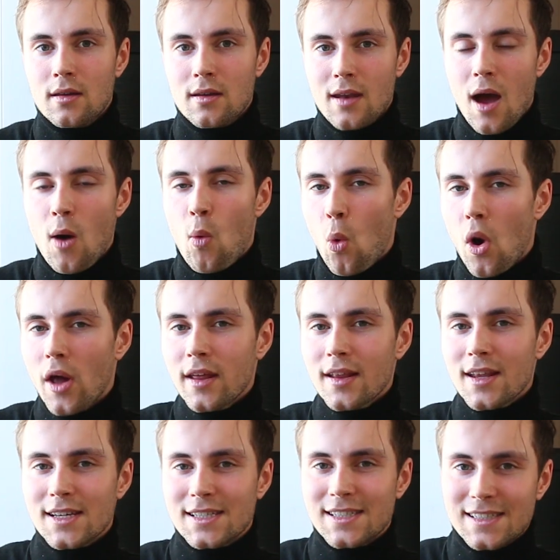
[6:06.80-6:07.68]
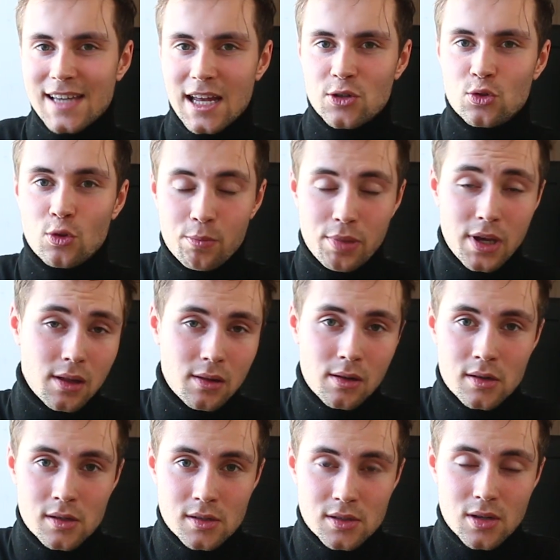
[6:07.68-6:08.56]
Now, one of the central
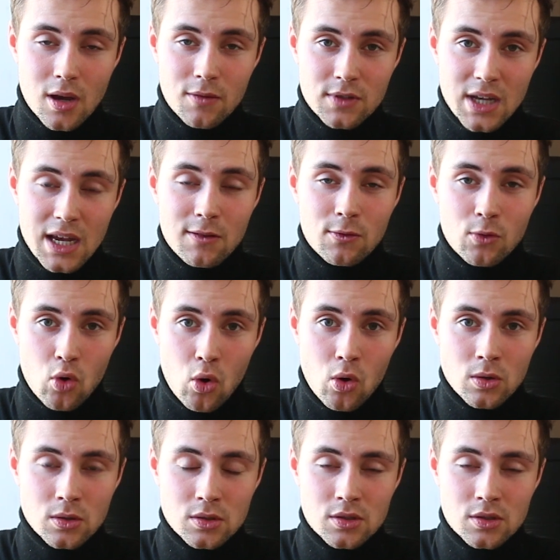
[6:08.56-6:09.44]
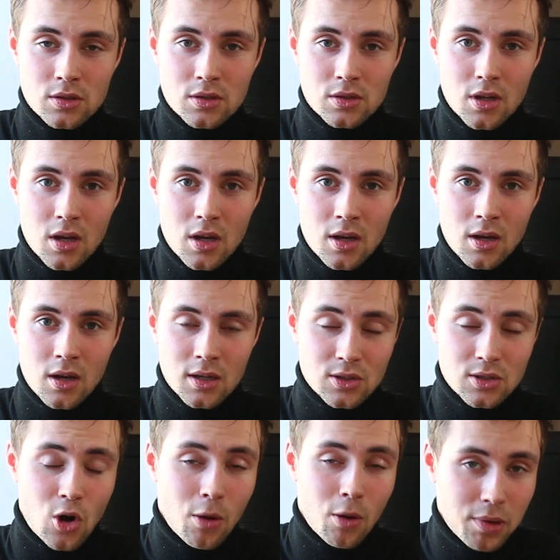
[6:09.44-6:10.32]
pillars of Dave Grohl's uh,
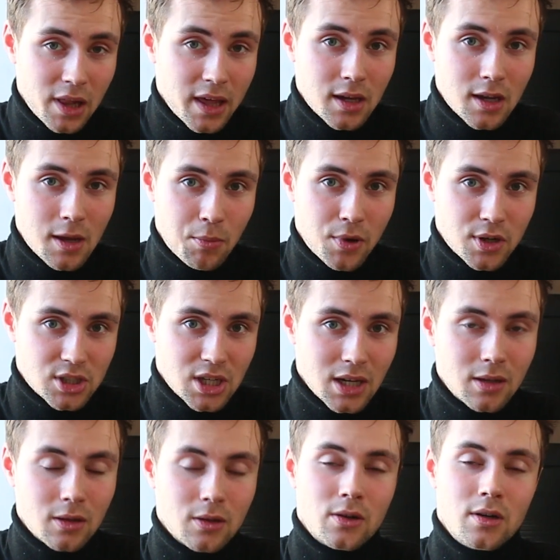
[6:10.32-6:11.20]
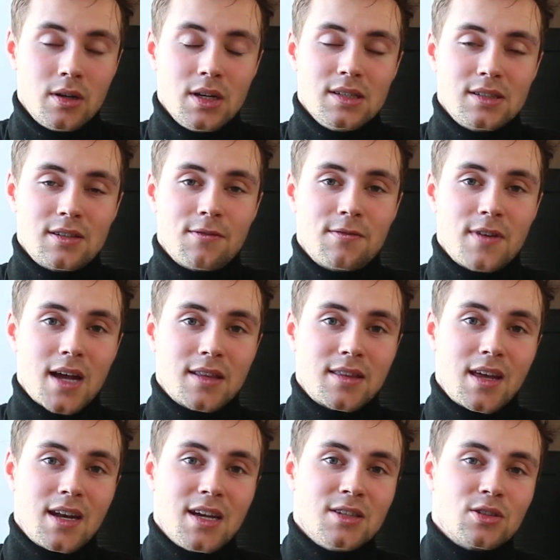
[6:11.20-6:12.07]
guitar playing in particular is the fact
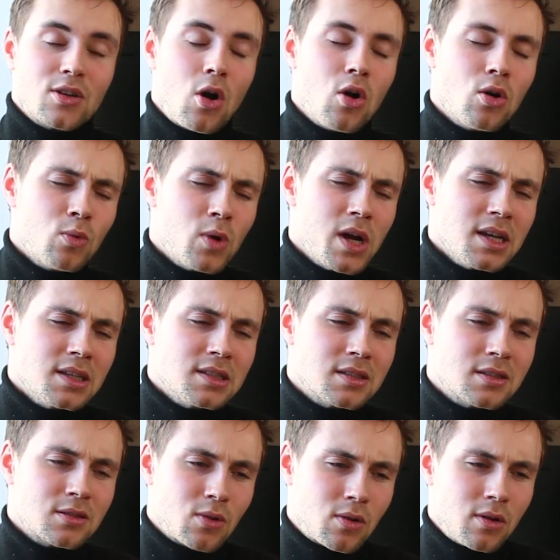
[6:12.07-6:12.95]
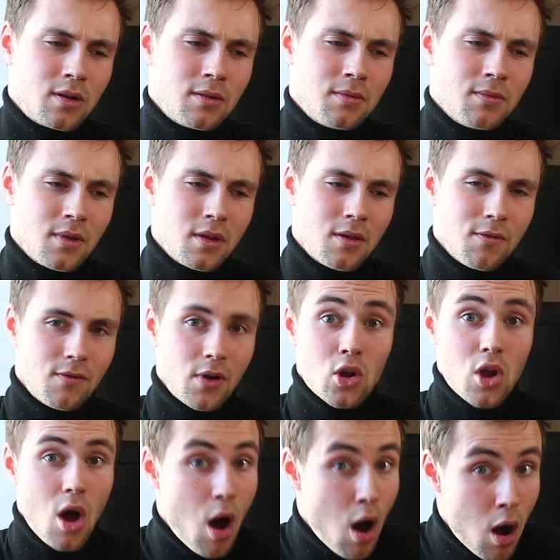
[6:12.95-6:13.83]
that he's always, or
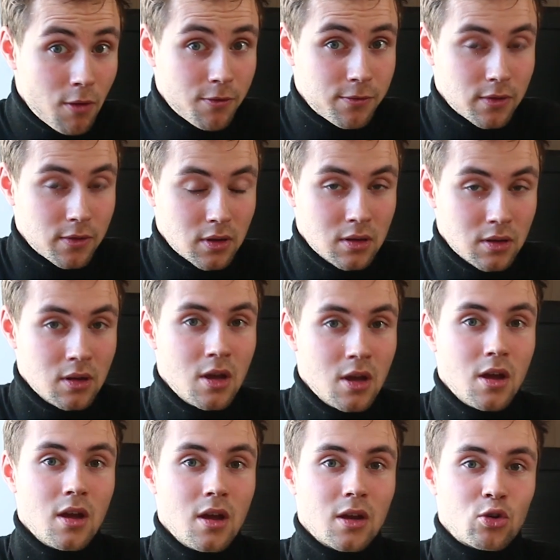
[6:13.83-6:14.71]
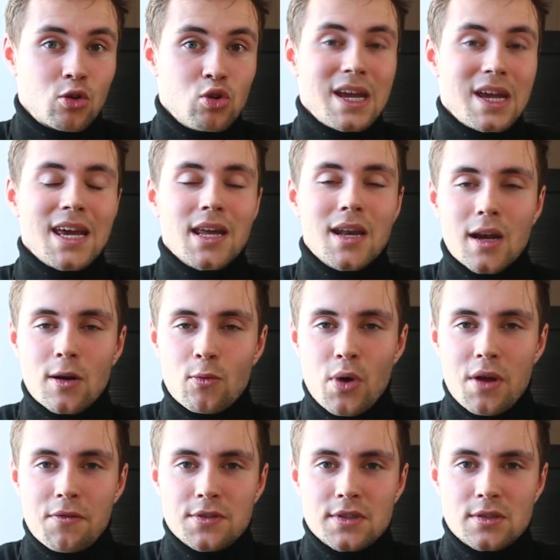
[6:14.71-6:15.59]
very often, creating
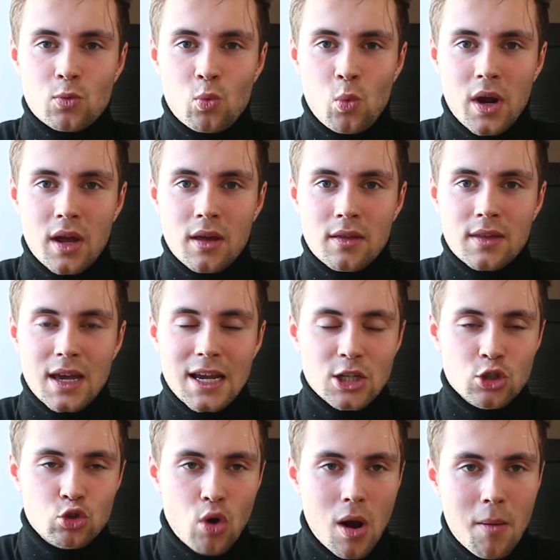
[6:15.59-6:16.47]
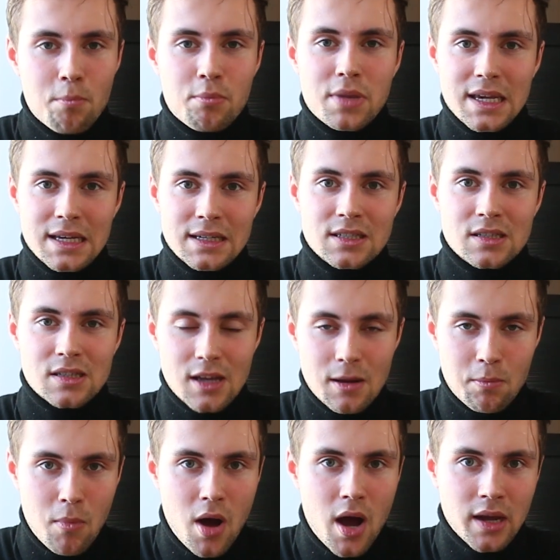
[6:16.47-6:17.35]
riffs with a drum beat
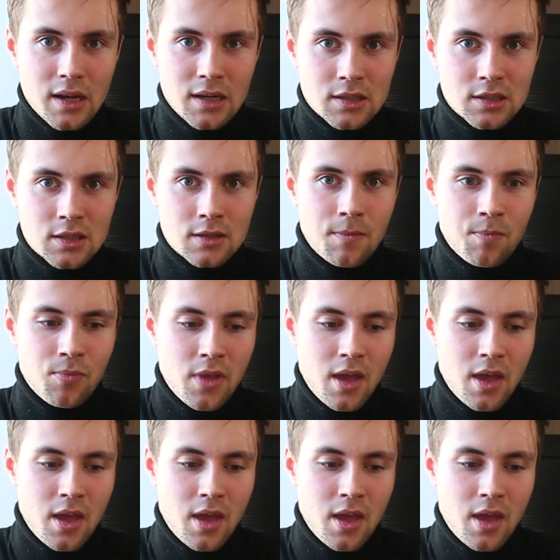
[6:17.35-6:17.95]
in mind.